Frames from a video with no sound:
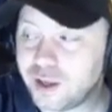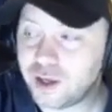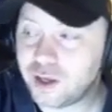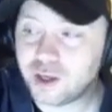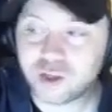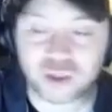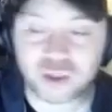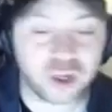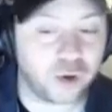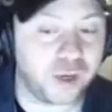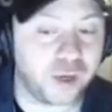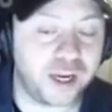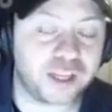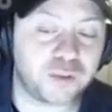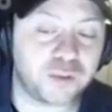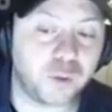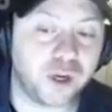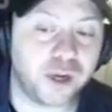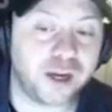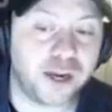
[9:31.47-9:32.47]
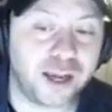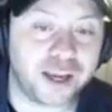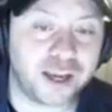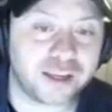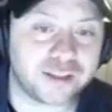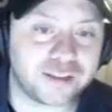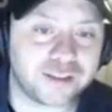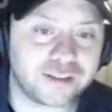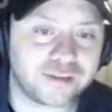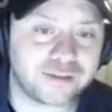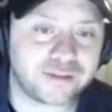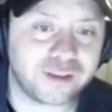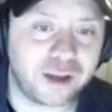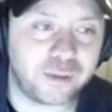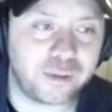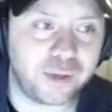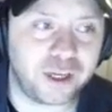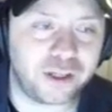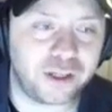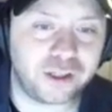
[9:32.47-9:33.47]
So it is what it is. I
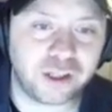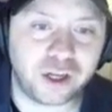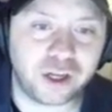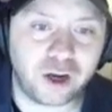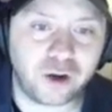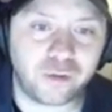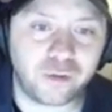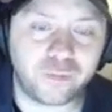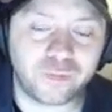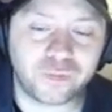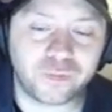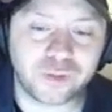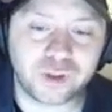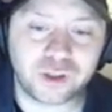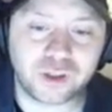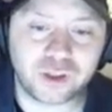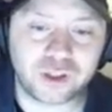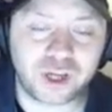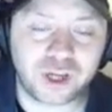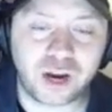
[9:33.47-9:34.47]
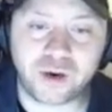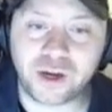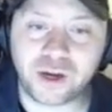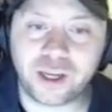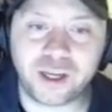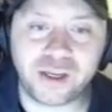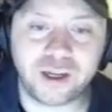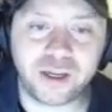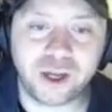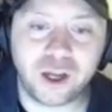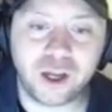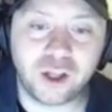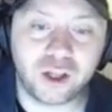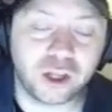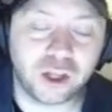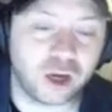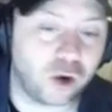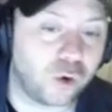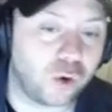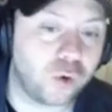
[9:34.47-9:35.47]
mean, Jerry,
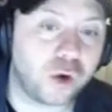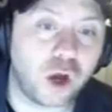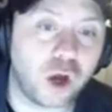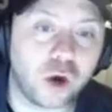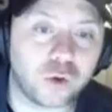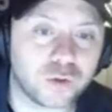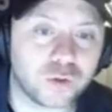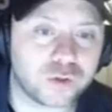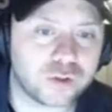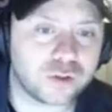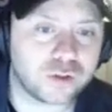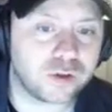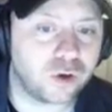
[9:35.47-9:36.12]
who knows?